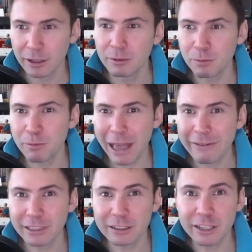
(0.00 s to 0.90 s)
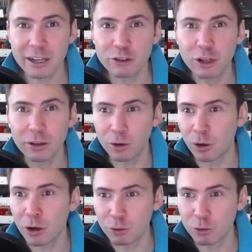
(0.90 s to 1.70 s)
Maven Central or